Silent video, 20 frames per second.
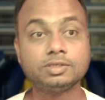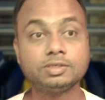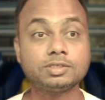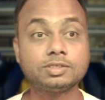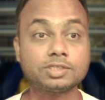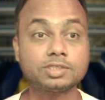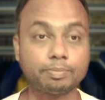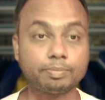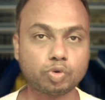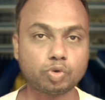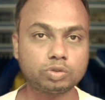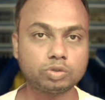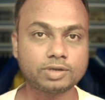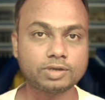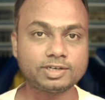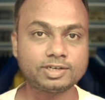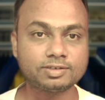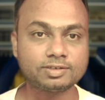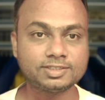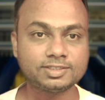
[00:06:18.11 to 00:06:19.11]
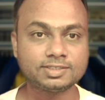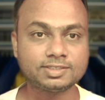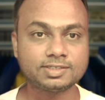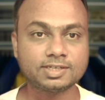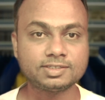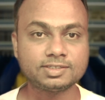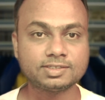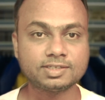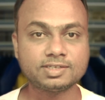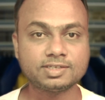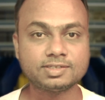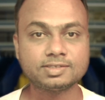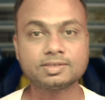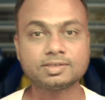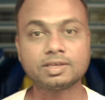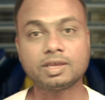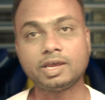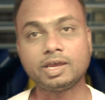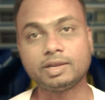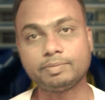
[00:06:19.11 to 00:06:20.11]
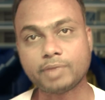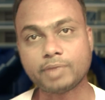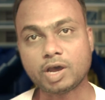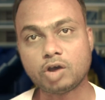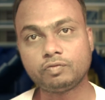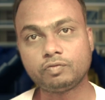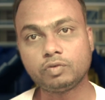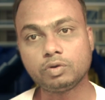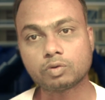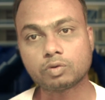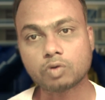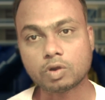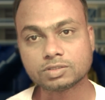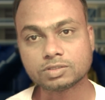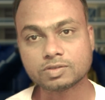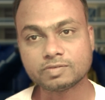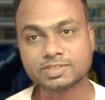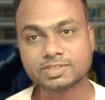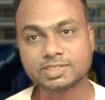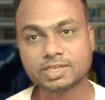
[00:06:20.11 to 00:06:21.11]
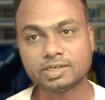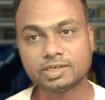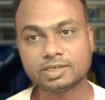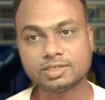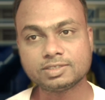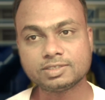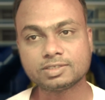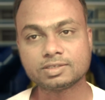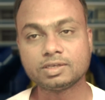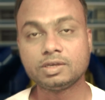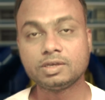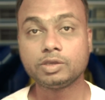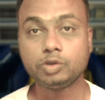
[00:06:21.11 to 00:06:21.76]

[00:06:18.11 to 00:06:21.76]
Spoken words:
support and resistances, and powerful crossover signals,